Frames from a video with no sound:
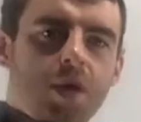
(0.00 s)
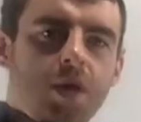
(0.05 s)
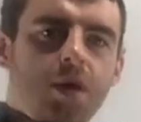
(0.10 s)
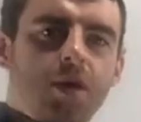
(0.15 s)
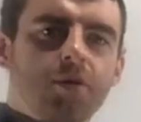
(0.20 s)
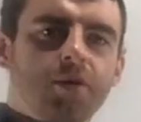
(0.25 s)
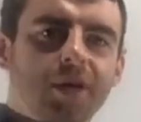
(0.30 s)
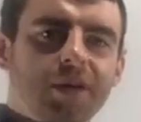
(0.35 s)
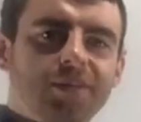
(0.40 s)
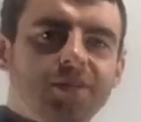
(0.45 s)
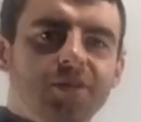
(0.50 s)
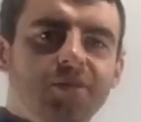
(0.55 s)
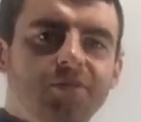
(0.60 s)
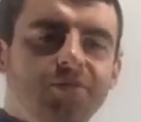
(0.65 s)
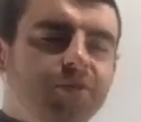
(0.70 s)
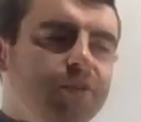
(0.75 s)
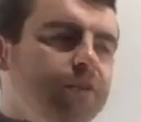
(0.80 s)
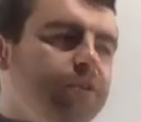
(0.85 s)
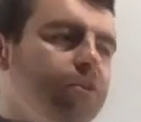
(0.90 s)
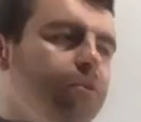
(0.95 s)
Okay, so the
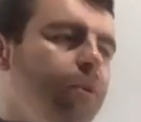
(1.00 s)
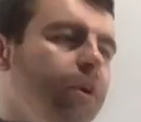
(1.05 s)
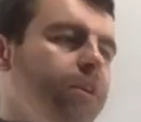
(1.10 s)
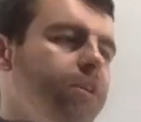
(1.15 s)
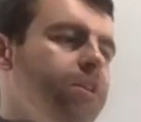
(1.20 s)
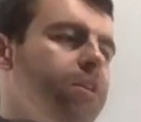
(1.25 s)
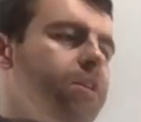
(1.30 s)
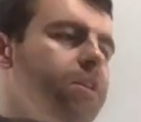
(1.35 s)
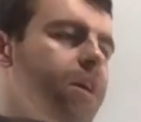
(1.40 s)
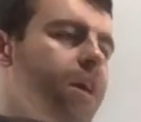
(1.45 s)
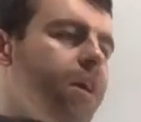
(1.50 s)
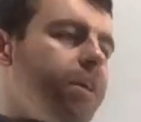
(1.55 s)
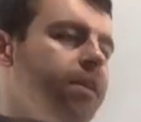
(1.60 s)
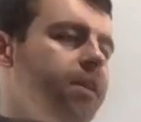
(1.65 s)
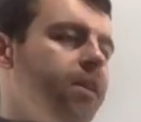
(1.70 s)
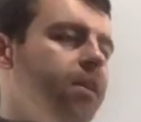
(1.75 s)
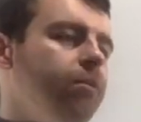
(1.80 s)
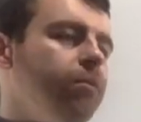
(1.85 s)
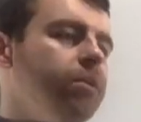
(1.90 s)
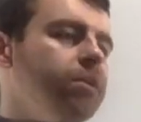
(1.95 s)
first question you had
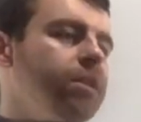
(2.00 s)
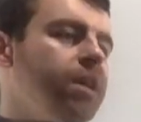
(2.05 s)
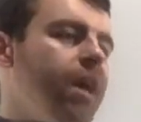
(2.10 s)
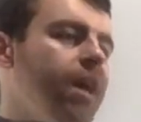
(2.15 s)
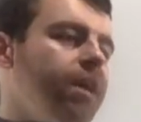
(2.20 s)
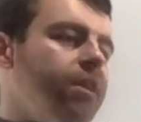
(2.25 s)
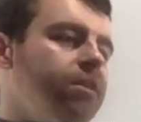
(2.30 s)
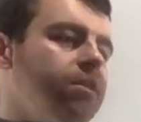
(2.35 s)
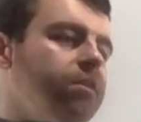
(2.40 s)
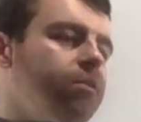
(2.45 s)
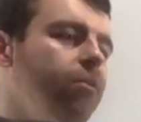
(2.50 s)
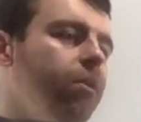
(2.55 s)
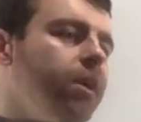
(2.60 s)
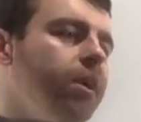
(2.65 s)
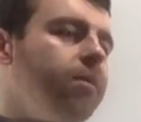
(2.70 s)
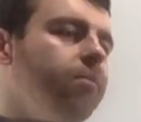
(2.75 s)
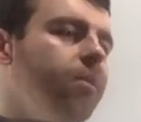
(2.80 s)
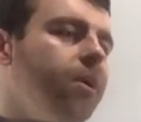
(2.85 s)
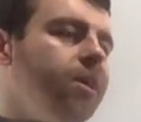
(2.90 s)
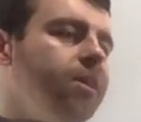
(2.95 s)
here was x
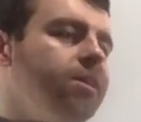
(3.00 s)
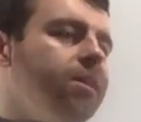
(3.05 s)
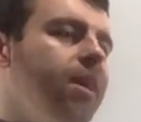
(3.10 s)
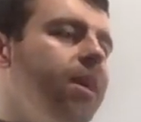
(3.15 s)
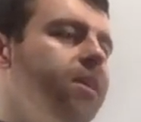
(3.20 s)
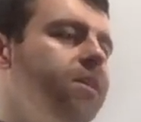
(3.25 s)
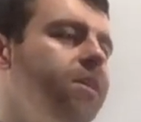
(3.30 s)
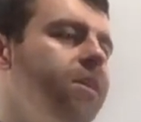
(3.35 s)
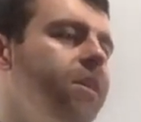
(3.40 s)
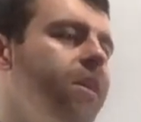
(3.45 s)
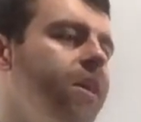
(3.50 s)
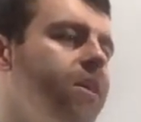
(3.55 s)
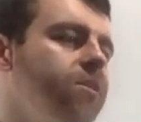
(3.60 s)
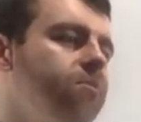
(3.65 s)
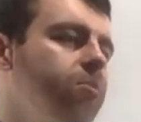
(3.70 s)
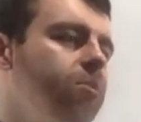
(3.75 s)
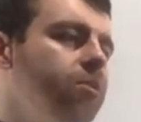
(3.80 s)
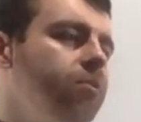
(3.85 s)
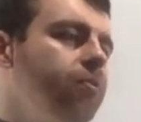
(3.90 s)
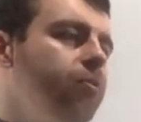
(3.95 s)
squared minus 18x
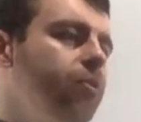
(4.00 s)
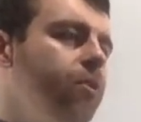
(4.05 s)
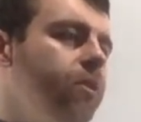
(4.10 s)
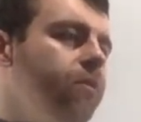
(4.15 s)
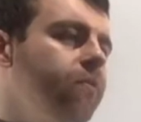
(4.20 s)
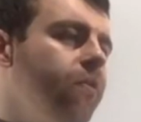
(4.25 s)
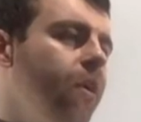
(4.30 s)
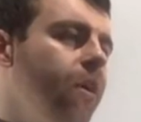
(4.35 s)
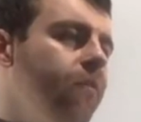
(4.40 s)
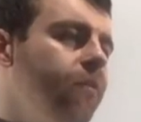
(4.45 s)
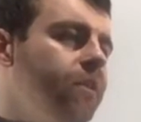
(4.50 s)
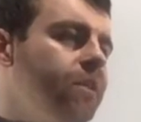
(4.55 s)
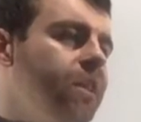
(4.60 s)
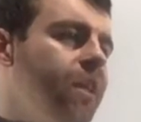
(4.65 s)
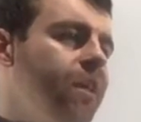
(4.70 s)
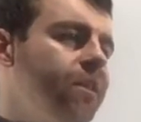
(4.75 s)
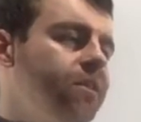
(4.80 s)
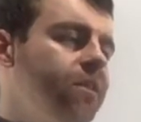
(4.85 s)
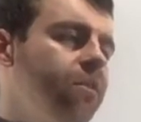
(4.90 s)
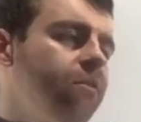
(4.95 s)
plus 45 is
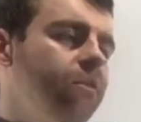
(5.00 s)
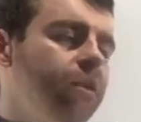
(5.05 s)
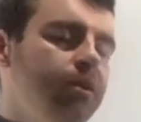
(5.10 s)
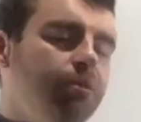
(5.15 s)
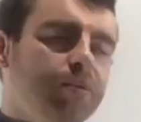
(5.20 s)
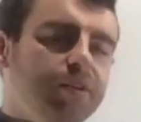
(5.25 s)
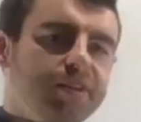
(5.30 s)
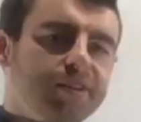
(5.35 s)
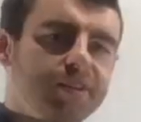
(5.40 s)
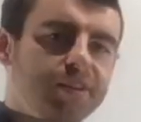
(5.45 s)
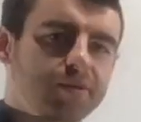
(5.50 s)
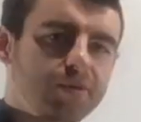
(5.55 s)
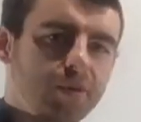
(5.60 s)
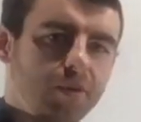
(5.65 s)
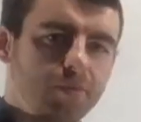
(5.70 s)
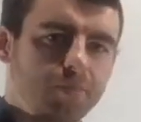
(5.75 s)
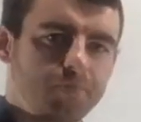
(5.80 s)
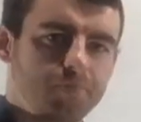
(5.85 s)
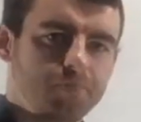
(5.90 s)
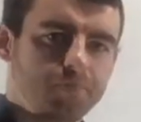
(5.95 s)
less than or equal to
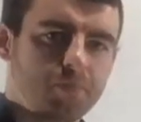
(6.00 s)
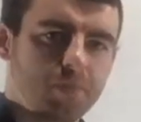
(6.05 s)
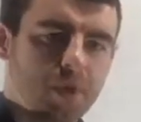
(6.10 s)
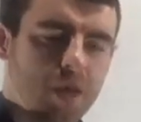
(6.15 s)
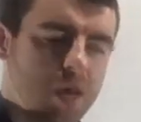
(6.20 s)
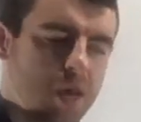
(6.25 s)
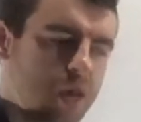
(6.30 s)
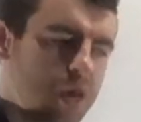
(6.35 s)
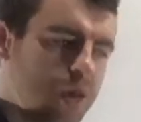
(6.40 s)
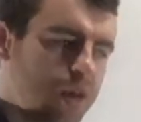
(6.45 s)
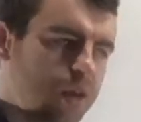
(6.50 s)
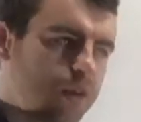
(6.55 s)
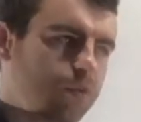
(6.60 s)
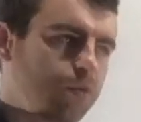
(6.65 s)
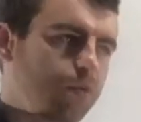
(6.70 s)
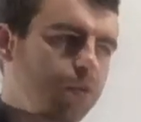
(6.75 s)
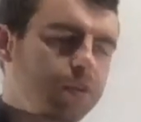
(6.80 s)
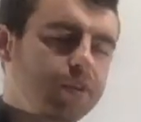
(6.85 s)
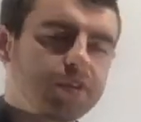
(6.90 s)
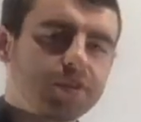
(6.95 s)
0. In
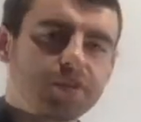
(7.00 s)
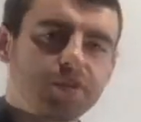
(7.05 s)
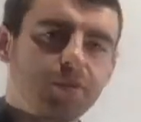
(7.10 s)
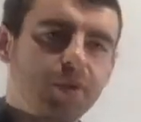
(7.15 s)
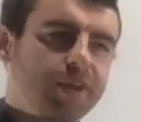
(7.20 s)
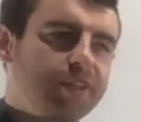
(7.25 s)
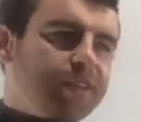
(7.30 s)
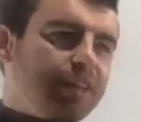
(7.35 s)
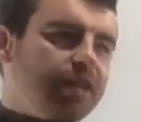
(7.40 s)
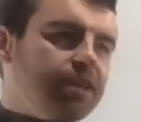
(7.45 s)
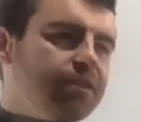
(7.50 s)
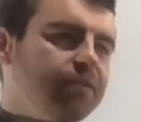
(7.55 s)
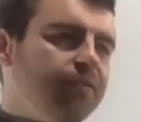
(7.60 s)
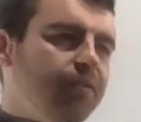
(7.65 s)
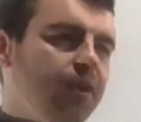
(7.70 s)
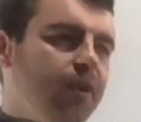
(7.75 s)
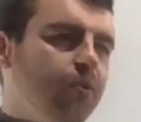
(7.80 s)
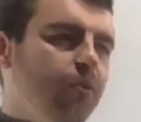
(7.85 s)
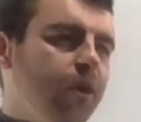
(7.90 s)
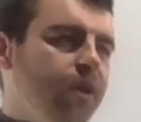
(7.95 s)
order to
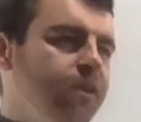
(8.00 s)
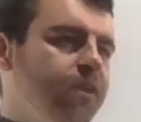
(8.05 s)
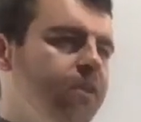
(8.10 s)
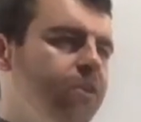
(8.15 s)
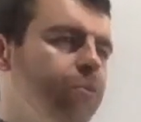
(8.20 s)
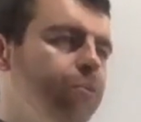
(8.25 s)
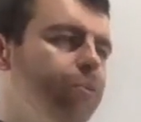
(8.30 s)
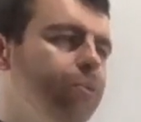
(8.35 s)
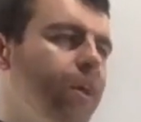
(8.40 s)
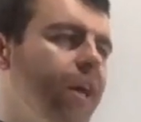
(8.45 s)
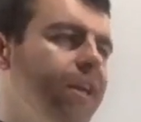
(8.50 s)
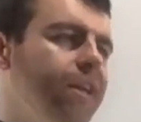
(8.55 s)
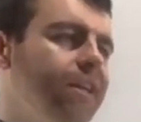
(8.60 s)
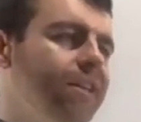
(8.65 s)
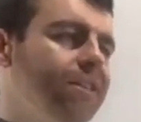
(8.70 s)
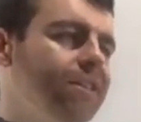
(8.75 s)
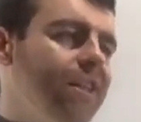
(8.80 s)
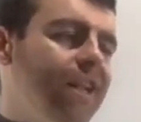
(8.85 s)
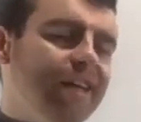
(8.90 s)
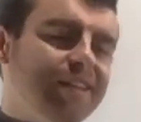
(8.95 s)
identify when this quadratic
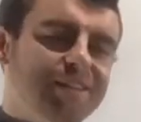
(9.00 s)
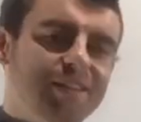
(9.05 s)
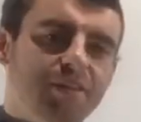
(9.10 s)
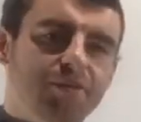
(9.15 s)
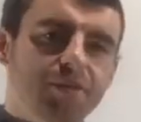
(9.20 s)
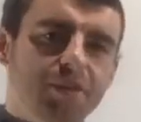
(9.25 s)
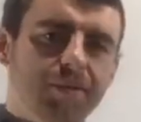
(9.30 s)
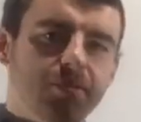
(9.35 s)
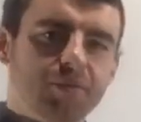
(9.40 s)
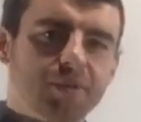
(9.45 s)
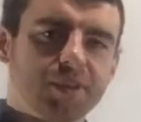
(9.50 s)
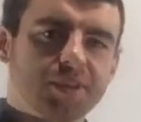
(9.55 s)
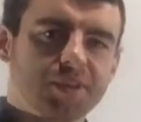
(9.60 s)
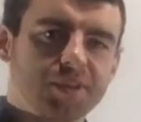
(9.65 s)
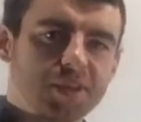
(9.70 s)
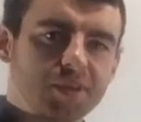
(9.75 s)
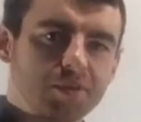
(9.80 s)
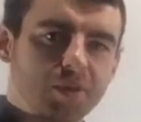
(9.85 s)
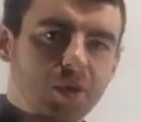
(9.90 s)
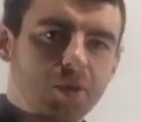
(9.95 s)
is less than or equal to
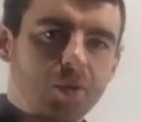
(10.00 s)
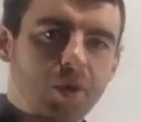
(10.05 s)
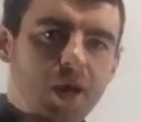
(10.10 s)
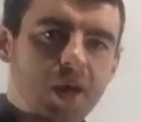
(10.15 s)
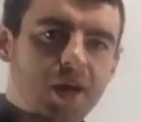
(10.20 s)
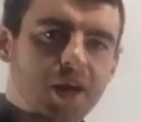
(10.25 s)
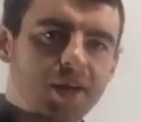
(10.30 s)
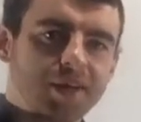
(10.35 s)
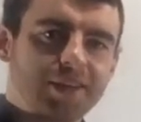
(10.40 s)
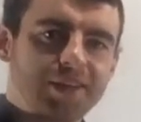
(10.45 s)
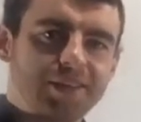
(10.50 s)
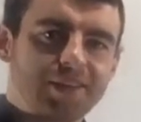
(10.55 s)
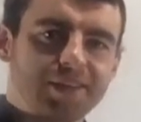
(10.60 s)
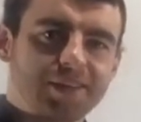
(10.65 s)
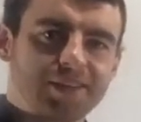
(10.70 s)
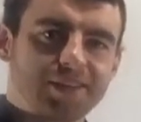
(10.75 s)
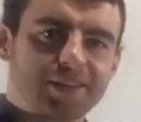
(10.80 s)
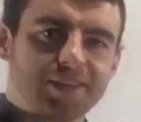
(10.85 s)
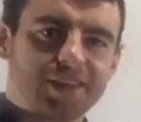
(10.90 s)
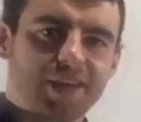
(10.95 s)
0, I need to
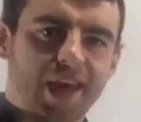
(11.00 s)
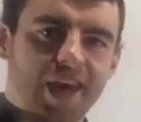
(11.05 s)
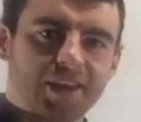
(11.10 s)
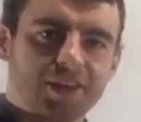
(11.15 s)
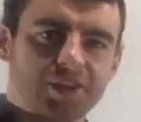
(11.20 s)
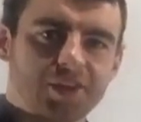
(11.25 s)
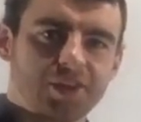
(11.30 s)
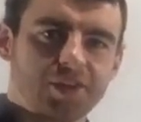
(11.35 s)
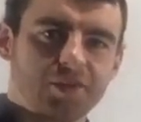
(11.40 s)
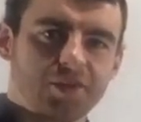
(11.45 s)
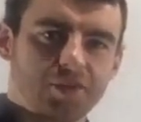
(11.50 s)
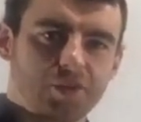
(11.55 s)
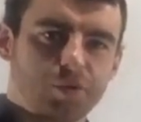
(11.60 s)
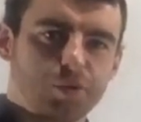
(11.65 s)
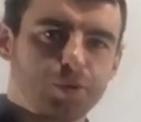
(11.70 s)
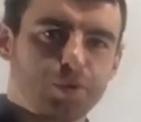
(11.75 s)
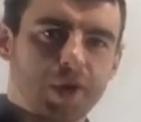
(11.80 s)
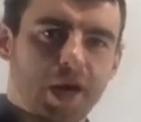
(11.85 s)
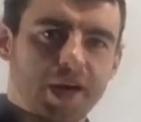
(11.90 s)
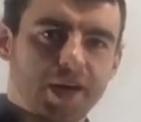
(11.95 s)
sketch the
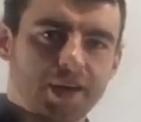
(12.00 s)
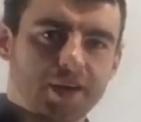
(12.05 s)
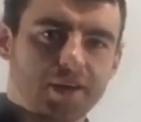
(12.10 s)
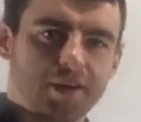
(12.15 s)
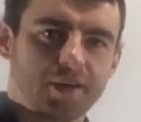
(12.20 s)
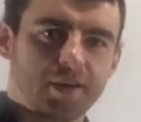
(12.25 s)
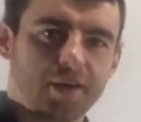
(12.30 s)
quadratic.